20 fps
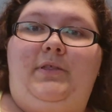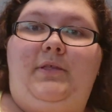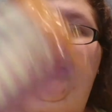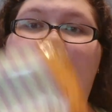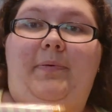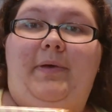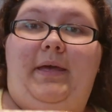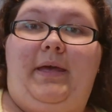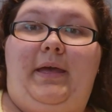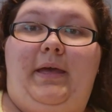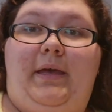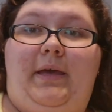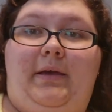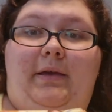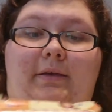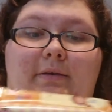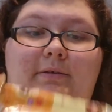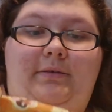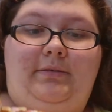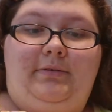the
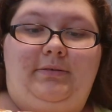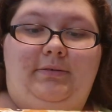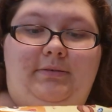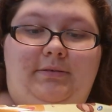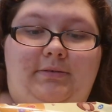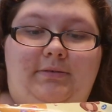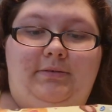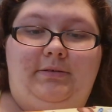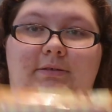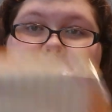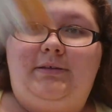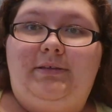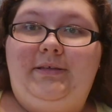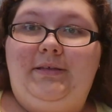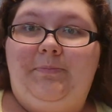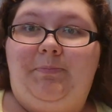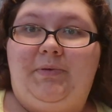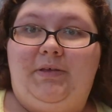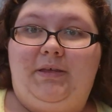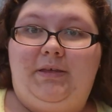bag.
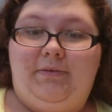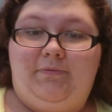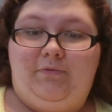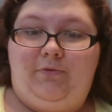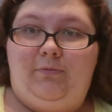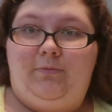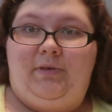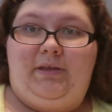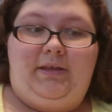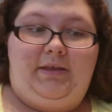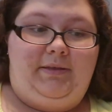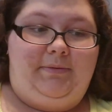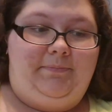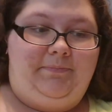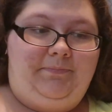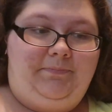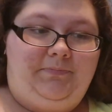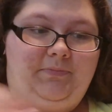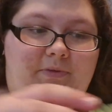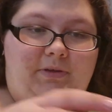Yippee for me. Okay,
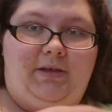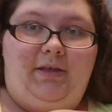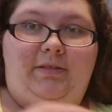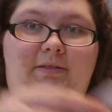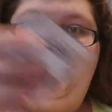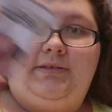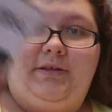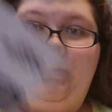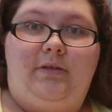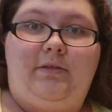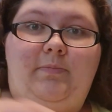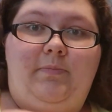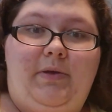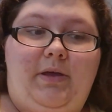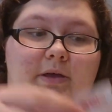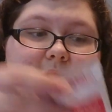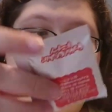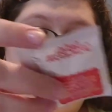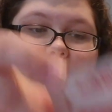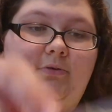let's get all the
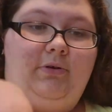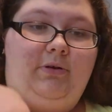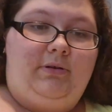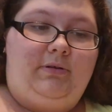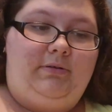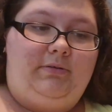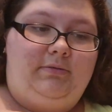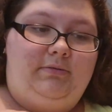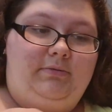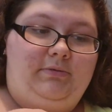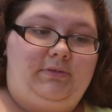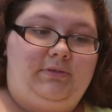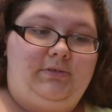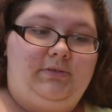powder out.